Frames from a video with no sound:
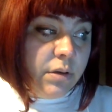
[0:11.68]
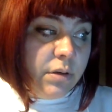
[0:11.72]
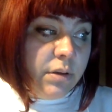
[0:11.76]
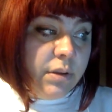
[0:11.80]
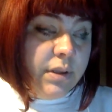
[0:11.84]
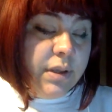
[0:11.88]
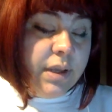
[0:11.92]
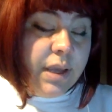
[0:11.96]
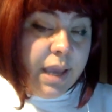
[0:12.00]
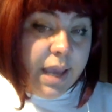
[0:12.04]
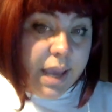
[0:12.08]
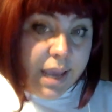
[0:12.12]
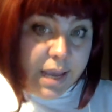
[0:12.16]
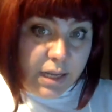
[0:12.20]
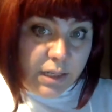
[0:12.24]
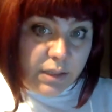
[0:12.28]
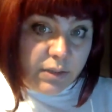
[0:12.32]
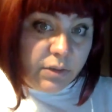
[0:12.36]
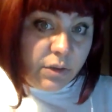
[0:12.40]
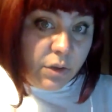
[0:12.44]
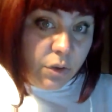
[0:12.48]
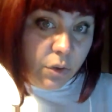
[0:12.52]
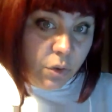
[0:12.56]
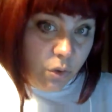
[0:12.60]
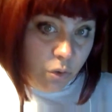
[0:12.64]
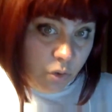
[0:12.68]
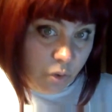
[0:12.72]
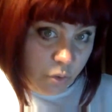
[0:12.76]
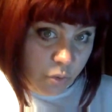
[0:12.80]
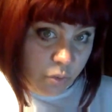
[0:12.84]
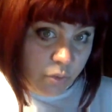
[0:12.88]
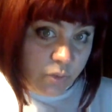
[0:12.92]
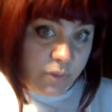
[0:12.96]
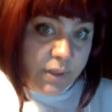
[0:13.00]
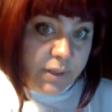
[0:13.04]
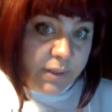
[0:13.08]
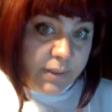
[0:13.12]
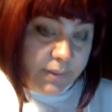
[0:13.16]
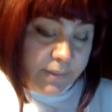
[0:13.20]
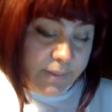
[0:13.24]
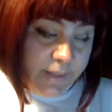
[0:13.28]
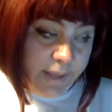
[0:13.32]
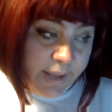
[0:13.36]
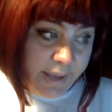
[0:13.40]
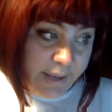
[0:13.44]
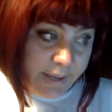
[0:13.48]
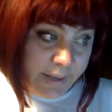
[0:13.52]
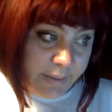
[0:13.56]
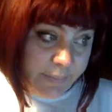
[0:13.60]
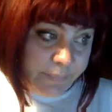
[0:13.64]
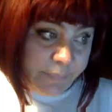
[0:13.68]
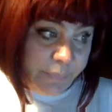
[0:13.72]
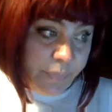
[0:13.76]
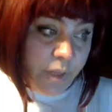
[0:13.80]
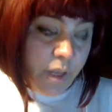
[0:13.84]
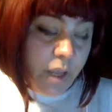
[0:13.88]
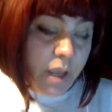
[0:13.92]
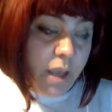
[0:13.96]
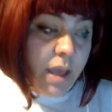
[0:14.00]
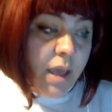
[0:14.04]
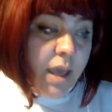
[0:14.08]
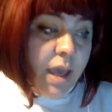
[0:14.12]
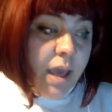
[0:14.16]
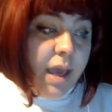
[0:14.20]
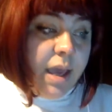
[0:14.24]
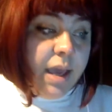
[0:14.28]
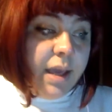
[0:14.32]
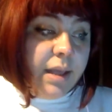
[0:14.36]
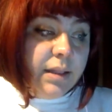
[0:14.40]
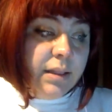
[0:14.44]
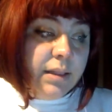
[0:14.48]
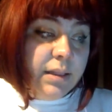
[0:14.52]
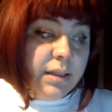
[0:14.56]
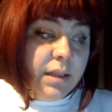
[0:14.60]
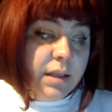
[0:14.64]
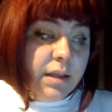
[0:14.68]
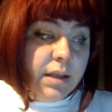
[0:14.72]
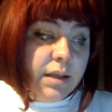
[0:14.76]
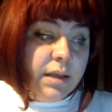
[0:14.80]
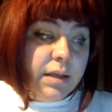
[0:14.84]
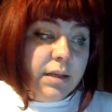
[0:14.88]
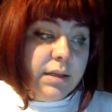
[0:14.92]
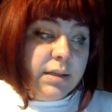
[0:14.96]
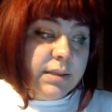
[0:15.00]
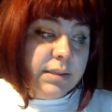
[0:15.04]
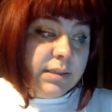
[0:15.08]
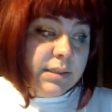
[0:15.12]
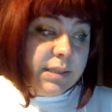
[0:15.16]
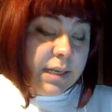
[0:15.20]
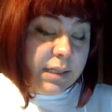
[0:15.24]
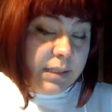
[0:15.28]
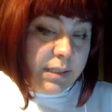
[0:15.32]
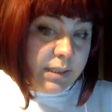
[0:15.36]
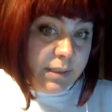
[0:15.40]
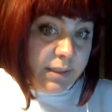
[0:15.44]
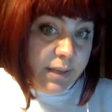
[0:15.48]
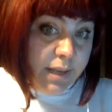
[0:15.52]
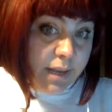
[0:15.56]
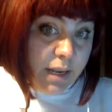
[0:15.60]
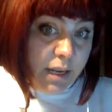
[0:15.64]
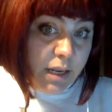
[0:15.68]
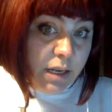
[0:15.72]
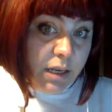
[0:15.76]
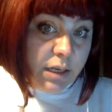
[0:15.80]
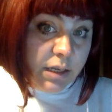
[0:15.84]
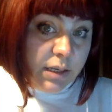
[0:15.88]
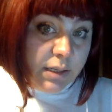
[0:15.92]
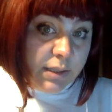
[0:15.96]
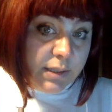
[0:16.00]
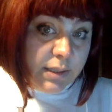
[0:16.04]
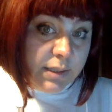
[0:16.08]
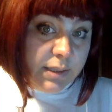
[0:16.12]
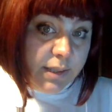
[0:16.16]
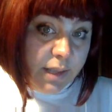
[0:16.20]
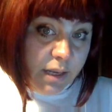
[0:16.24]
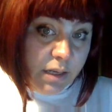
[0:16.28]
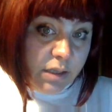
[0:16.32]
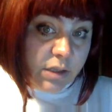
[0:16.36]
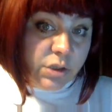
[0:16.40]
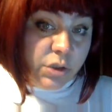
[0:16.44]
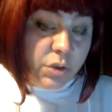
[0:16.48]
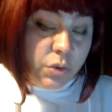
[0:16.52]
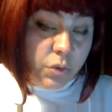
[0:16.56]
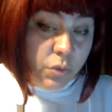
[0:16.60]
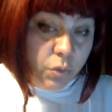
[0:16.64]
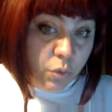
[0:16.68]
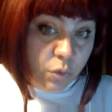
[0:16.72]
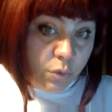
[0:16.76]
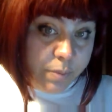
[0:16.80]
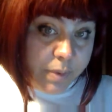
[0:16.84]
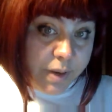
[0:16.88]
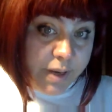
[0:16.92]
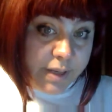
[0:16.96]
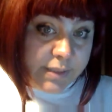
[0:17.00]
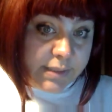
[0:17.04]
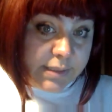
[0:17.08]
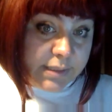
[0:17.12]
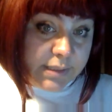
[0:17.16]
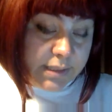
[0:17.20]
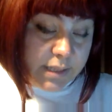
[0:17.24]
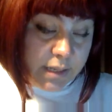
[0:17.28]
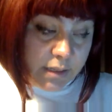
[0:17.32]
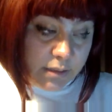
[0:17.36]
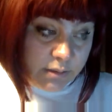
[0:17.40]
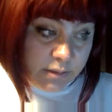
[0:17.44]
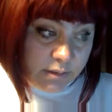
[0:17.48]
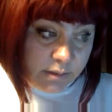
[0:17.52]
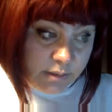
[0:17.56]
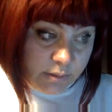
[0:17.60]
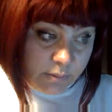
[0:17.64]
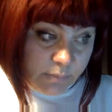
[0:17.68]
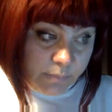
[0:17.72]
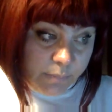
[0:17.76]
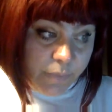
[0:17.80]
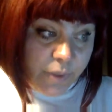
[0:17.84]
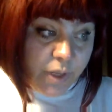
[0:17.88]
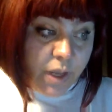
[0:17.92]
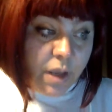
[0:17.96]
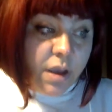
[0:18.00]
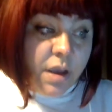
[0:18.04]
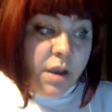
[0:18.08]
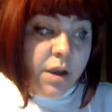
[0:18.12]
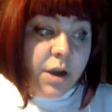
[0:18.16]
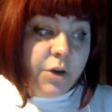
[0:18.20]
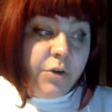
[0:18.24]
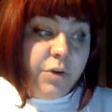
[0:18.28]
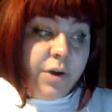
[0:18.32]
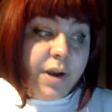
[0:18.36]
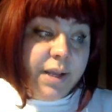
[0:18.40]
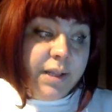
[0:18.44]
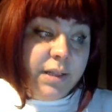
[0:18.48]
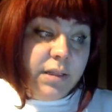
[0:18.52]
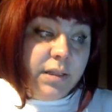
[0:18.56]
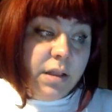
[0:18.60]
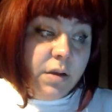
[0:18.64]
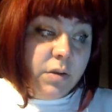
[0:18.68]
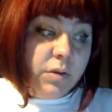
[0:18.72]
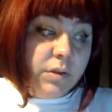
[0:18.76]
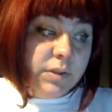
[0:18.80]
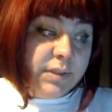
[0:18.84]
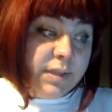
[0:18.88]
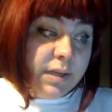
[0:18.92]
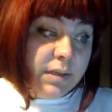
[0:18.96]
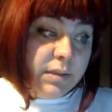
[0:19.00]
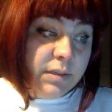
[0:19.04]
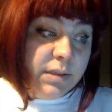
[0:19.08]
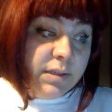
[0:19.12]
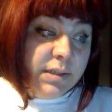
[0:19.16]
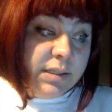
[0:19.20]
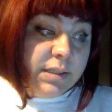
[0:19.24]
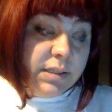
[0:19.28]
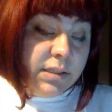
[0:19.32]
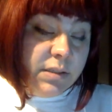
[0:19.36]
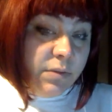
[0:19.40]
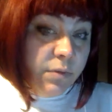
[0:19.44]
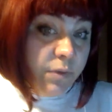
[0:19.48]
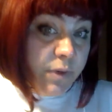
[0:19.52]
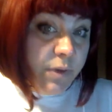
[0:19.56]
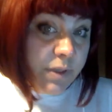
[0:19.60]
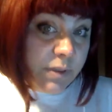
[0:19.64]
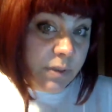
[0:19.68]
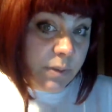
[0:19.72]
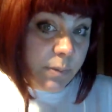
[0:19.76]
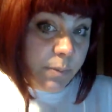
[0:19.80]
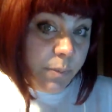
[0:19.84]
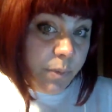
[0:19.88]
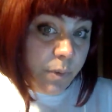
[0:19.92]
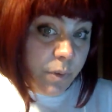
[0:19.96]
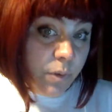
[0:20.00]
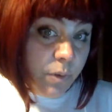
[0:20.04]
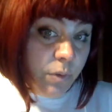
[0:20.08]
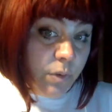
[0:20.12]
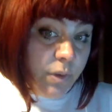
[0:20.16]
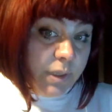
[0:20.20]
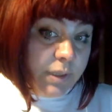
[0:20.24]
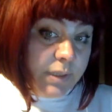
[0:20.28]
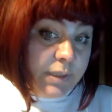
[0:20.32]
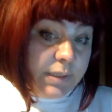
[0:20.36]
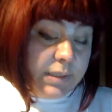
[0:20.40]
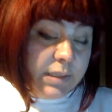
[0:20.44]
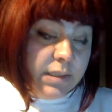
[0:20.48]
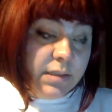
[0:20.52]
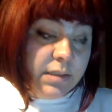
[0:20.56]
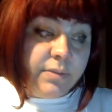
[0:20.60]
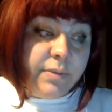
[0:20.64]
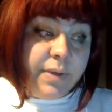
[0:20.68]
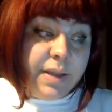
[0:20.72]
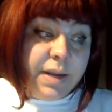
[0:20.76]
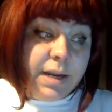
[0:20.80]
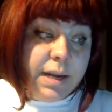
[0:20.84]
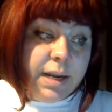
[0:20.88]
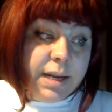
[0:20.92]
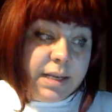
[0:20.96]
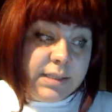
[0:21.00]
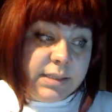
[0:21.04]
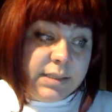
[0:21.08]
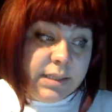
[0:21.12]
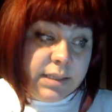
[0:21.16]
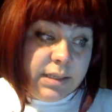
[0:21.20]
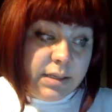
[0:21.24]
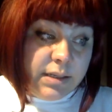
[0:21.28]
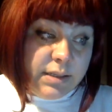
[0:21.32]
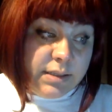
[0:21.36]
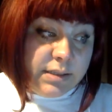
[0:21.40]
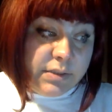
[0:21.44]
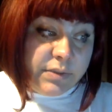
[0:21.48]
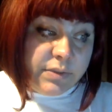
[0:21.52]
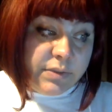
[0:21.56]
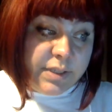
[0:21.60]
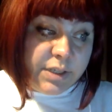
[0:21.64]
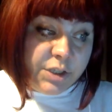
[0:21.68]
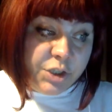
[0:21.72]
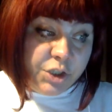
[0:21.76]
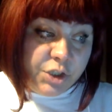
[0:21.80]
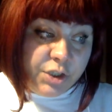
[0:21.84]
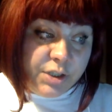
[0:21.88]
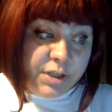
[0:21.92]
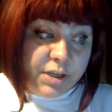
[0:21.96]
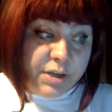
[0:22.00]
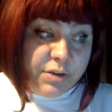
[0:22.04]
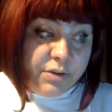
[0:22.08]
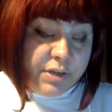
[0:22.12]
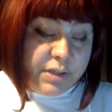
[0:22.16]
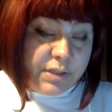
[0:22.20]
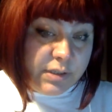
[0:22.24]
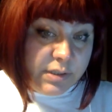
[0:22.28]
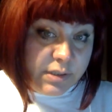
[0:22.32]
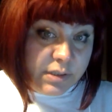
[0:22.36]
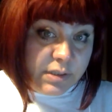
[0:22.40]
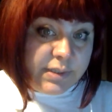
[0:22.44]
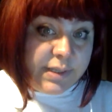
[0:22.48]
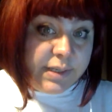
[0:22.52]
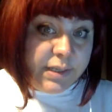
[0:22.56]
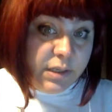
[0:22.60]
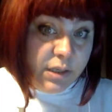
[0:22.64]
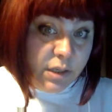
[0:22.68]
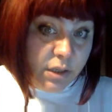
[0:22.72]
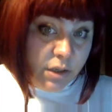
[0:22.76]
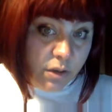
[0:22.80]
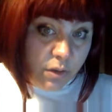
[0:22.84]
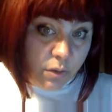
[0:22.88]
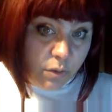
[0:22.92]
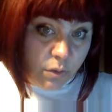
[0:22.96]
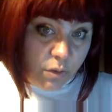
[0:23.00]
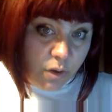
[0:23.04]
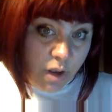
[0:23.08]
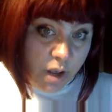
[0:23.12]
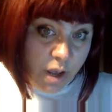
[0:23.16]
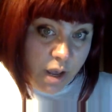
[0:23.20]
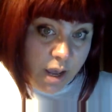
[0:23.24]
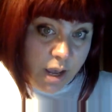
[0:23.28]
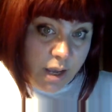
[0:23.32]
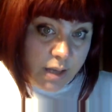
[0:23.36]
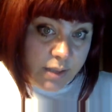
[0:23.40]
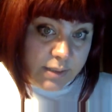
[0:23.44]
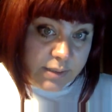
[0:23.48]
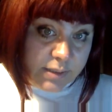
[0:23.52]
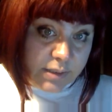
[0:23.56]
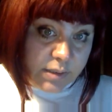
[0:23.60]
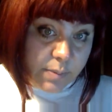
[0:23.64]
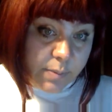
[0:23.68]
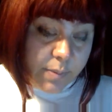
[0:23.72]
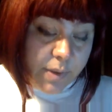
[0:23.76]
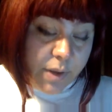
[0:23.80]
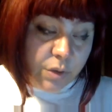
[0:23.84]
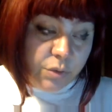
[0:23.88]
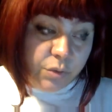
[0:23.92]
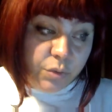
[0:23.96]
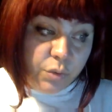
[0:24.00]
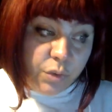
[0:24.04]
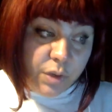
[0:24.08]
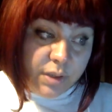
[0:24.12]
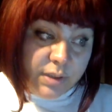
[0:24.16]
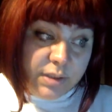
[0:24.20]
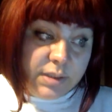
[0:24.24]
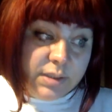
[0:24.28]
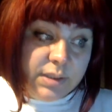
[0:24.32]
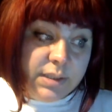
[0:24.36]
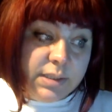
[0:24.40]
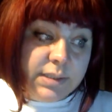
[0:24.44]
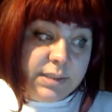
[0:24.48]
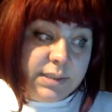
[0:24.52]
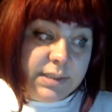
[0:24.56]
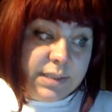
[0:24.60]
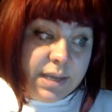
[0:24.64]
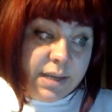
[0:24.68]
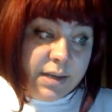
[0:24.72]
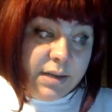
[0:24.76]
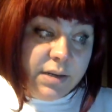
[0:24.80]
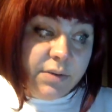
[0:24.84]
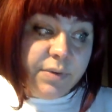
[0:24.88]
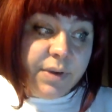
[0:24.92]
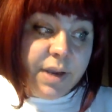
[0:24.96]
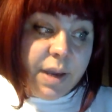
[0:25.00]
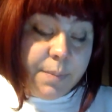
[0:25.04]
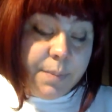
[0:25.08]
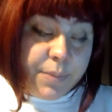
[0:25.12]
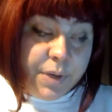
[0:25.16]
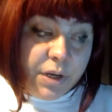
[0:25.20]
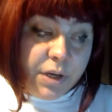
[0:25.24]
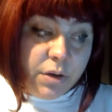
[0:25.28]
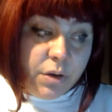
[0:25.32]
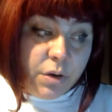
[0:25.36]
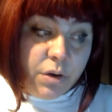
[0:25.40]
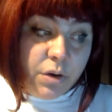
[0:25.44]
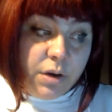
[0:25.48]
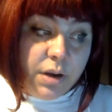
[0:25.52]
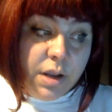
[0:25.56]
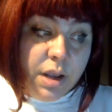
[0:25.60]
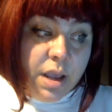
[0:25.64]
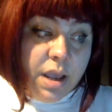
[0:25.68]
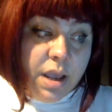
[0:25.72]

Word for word: the eighth lunar day and uh, saturday the day is ruled by saturn right now saturn is invisible it is in the very last degrees of sagittarius sagirio and it's about to enter the sign of capricorn